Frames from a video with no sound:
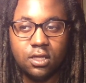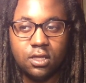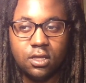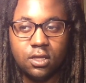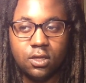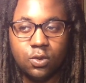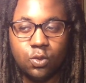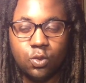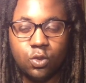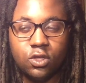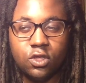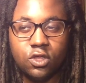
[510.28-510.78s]

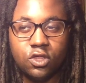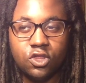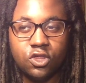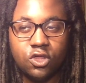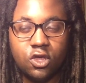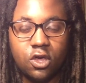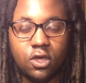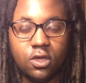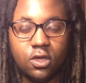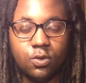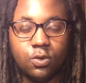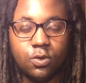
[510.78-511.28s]
when a
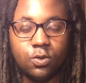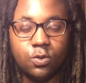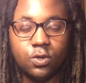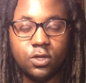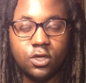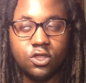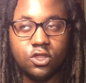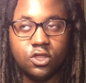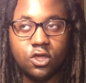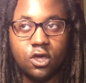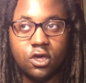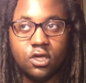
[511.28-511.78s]
shark when a
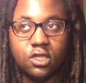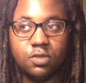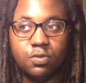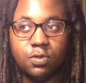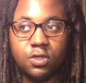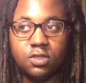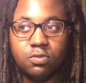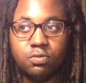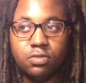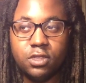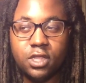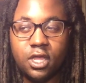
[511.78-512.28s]
shark
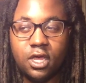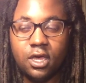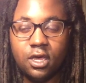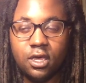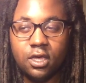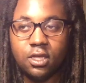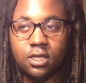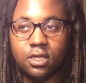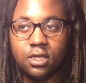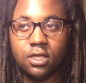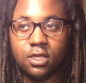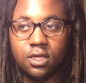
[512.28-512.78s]
smells
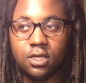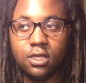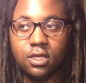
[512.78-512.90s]
blood,